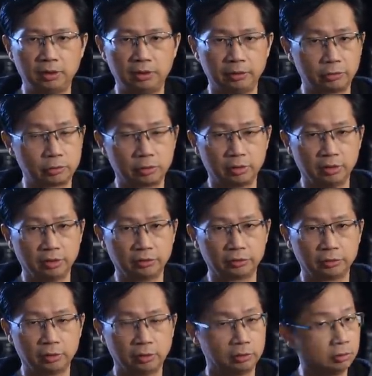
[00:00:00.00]

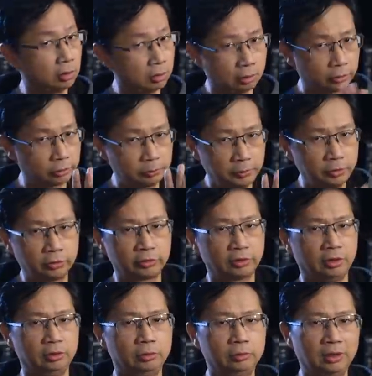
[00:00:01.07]
electronics. Not all speakers
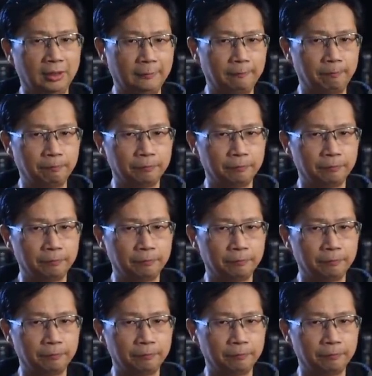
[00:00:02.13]
can do that.